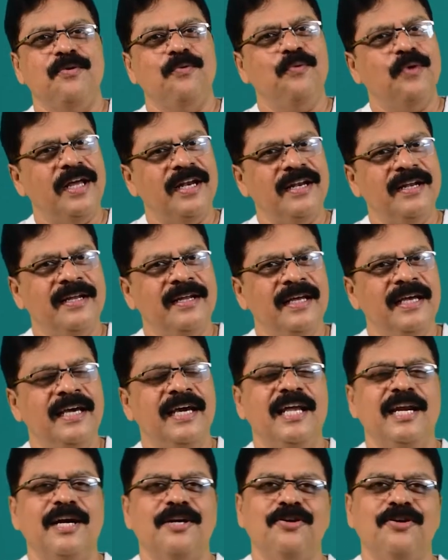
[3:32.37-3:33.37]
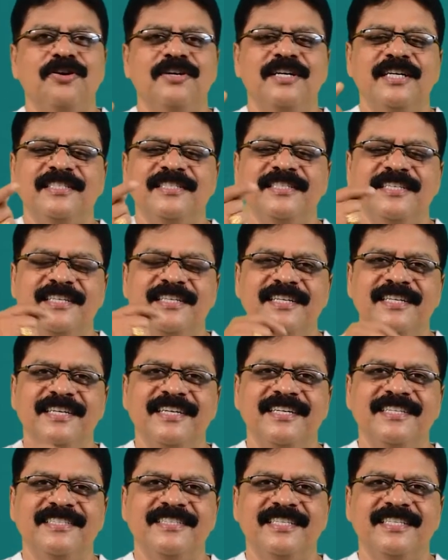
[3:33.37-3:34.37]
1, electron density
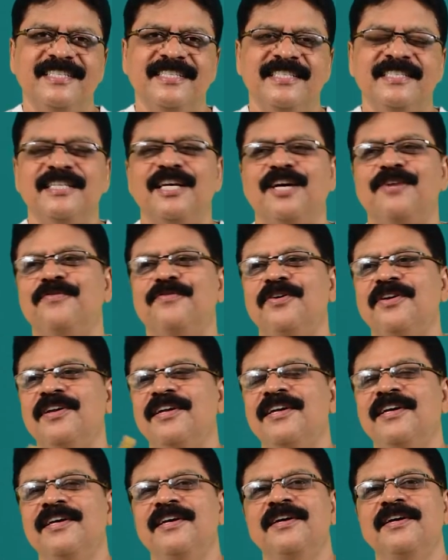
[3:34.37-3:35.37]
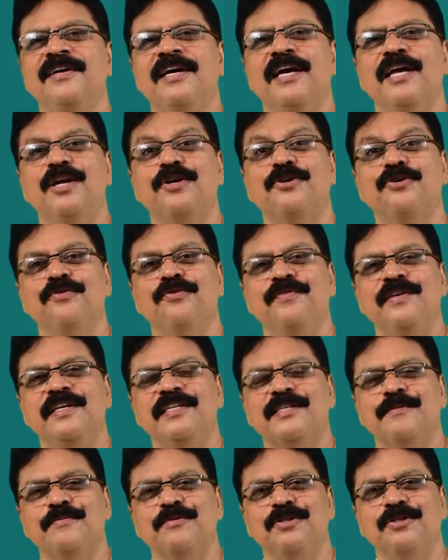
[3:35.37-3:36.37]
increases, therefore,
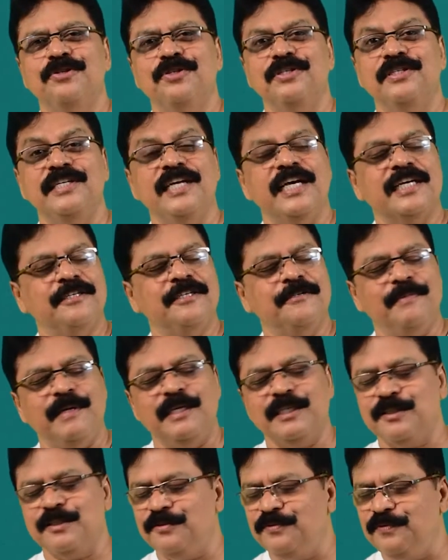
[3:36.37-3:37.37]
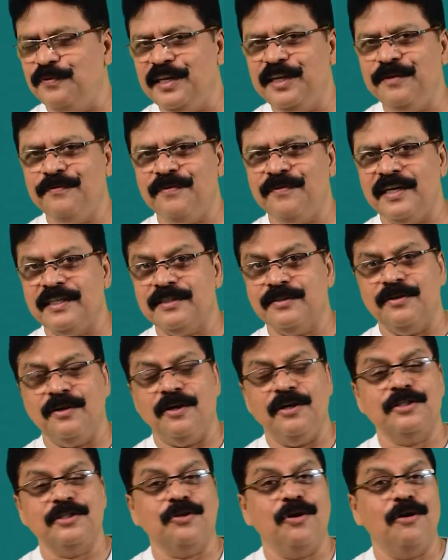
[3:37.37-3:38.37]
electrophilic substitution reaction takes place very fast.
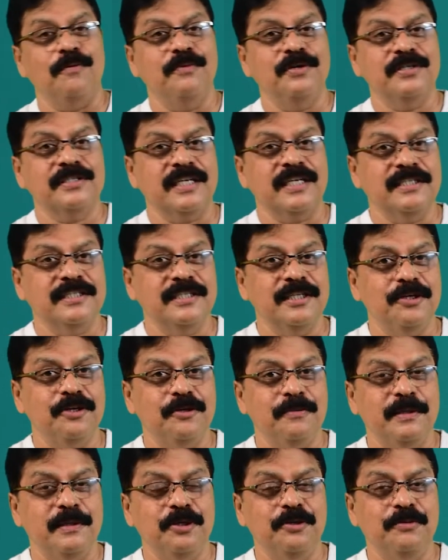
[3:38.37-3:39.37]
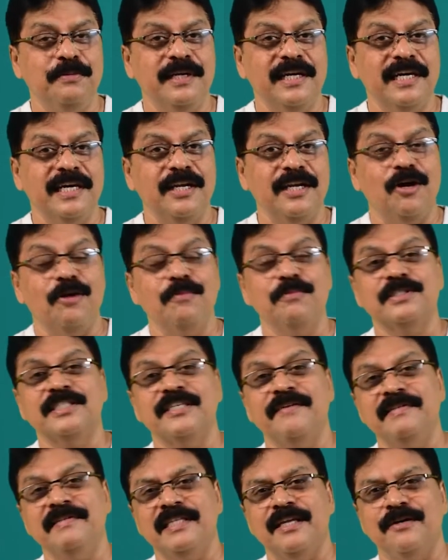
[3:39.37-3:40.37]
It is almost considered to be numerically almost
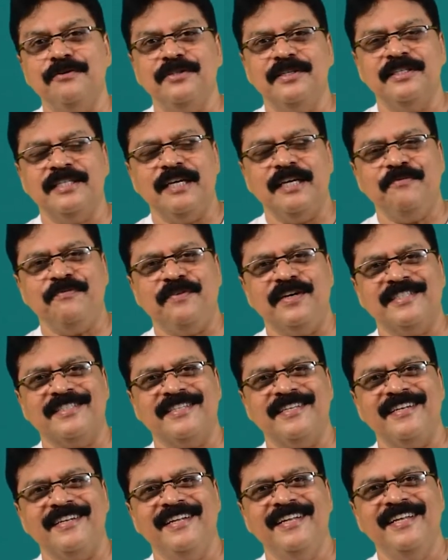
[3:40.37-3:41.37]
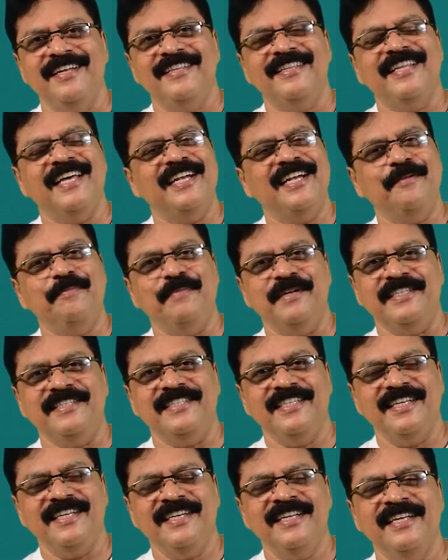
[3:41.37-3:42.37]
7,000 times faster than in
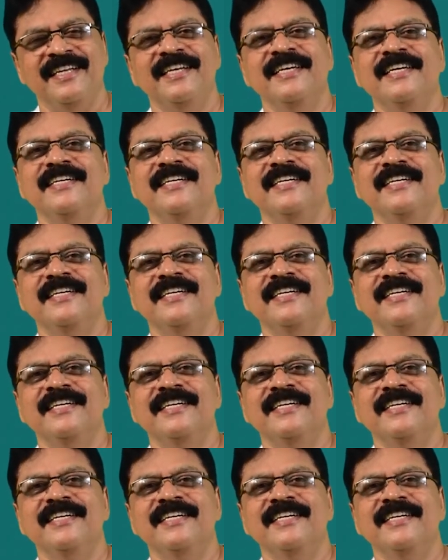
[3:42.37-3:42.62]
benzene.